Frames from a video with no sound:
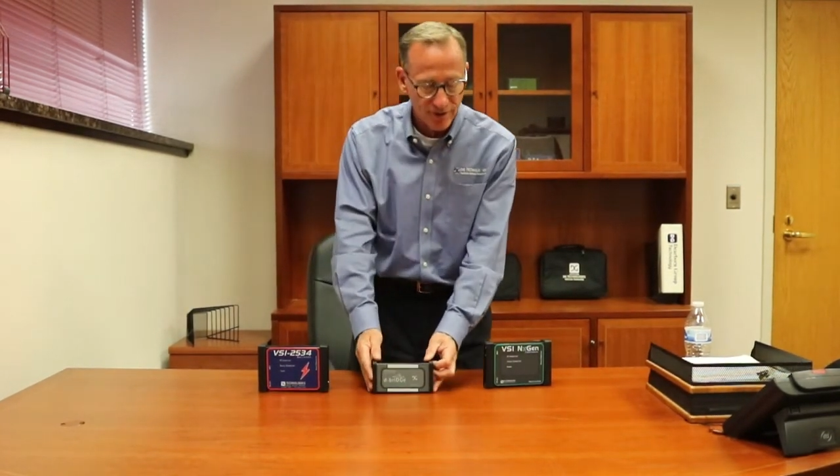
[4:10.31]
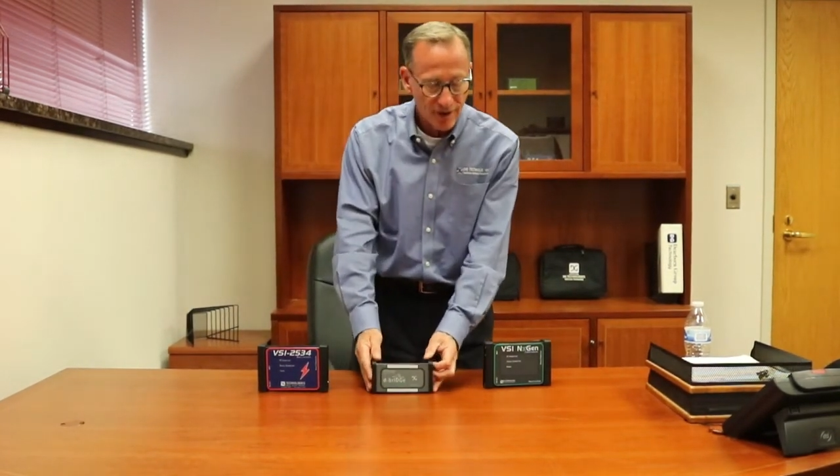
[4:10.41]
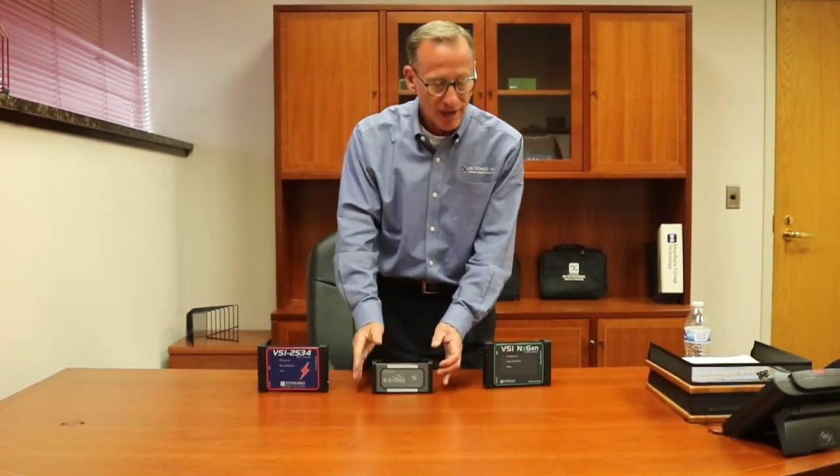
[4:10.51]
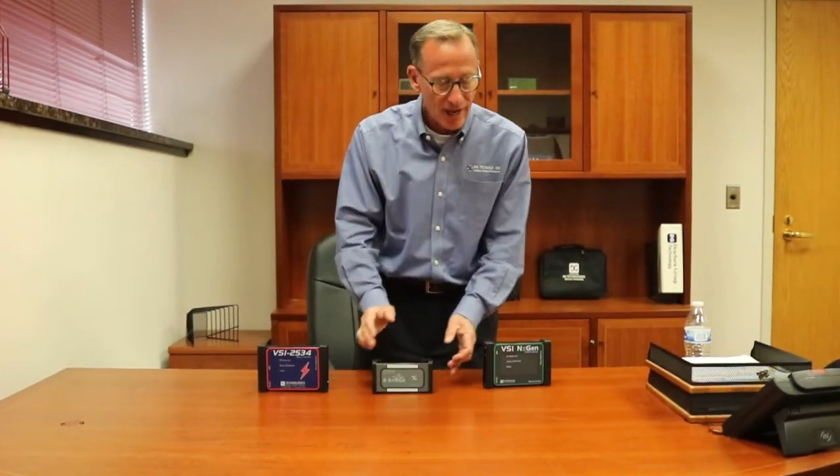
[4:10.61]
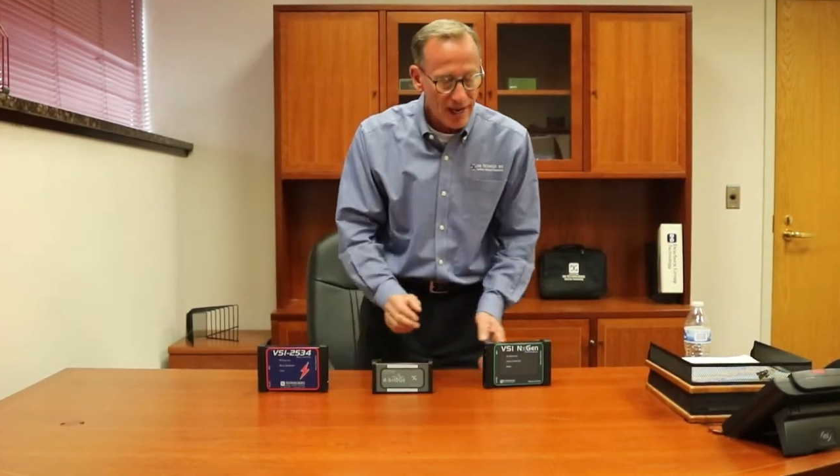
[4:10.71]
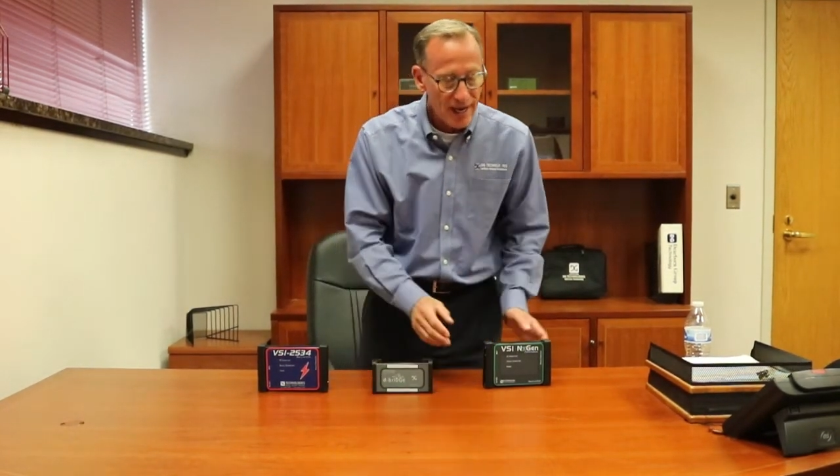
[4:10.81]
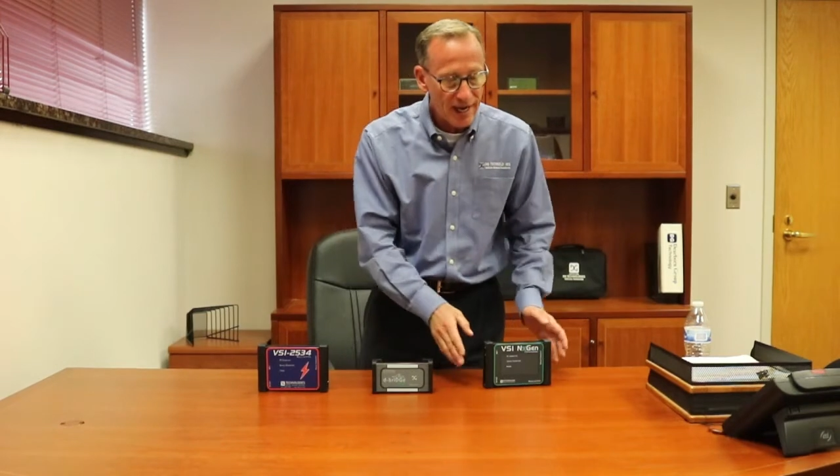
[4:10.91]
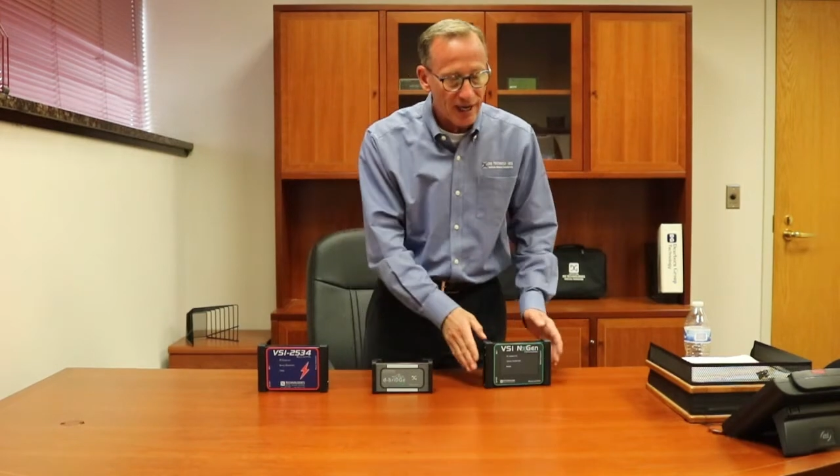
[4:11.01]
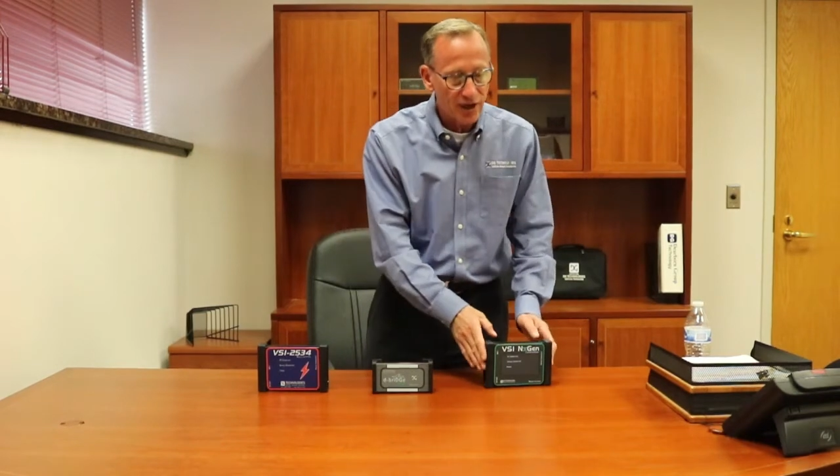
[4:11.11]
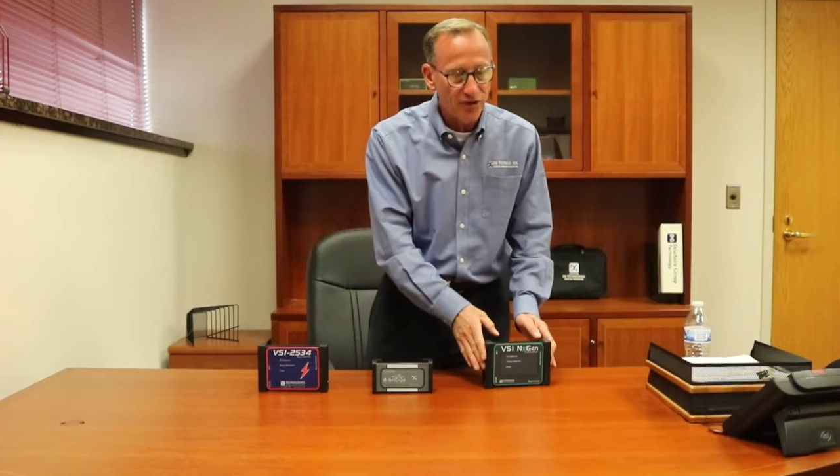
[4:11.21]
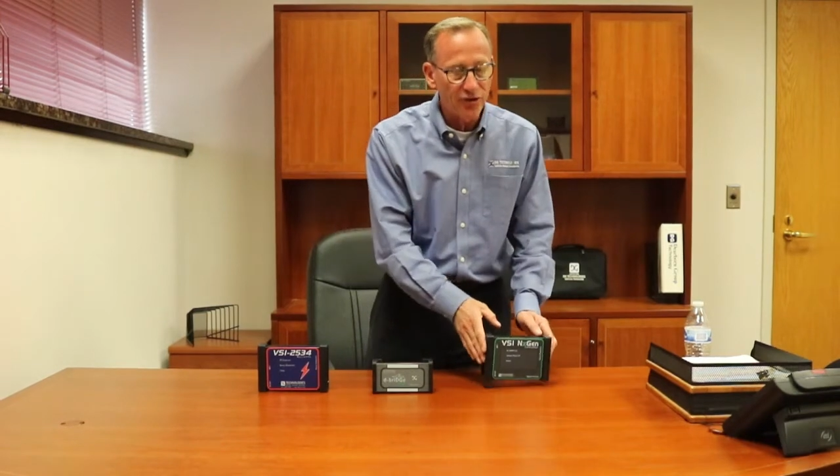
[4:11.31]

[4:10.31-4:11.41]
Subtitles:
And